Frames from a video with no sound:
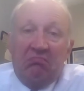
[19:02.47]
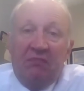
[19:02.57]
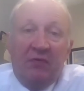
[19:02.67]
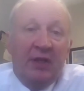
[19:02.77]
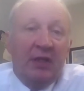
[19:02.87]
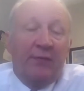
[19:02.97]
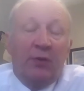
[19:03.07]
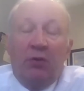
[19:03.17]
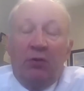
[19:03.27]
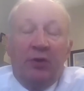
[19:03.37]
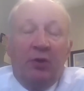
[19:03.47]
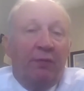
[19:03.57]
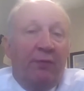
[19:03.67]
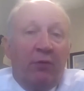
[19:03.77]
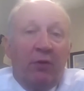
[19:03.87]
very difficult to go
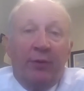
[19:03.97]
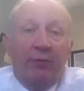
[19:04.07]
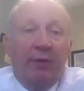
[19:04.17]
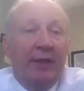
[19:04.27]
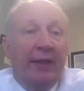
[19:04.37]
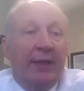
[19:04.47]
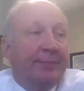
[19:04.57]
forward with right now.